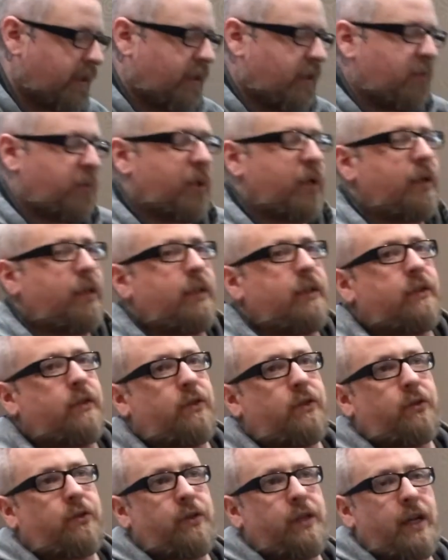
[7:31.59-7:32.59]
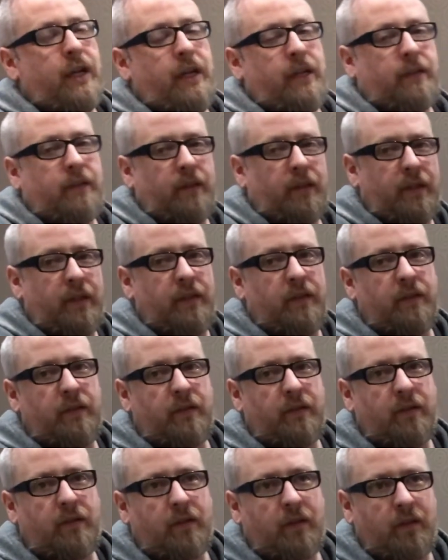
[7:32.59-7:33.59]
Apparently the 3/8
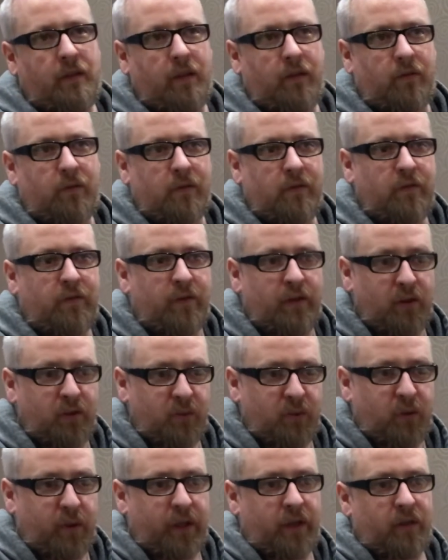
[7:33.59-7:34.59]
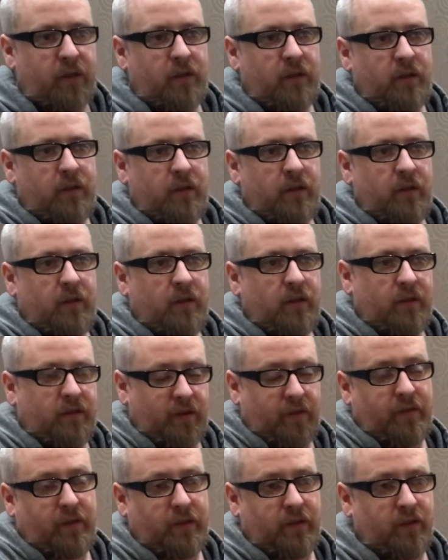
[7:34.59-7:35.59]
lines not only fill up quicker, because
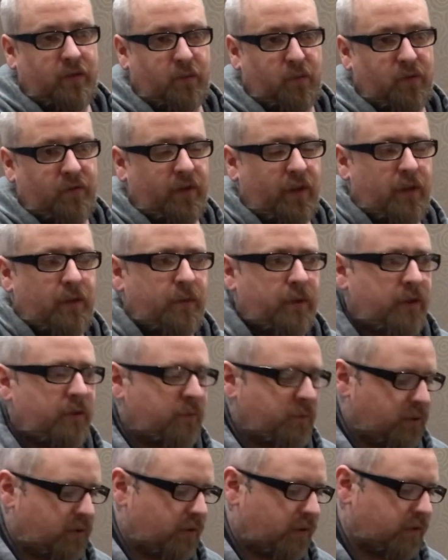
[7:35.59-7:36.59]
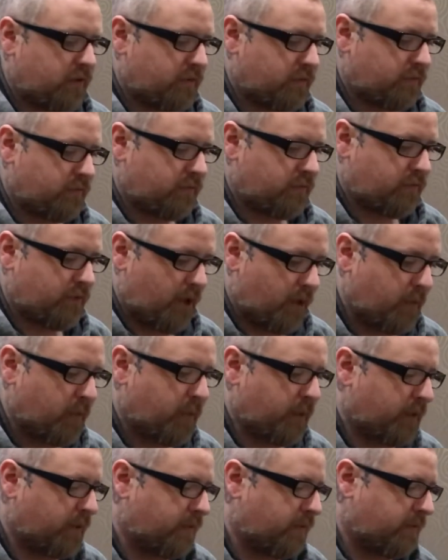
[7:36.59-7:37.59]
obviously there's more volume in it, but also drop
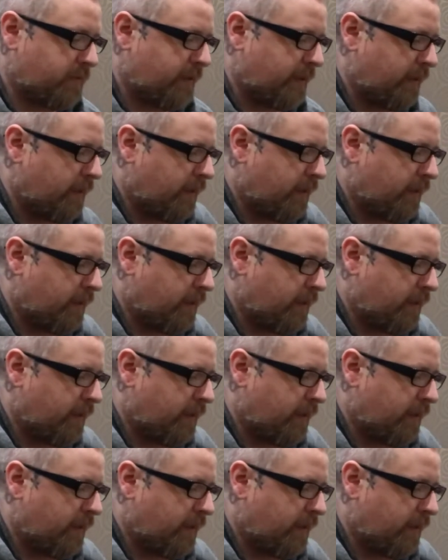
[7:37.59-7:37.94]
quicker as well,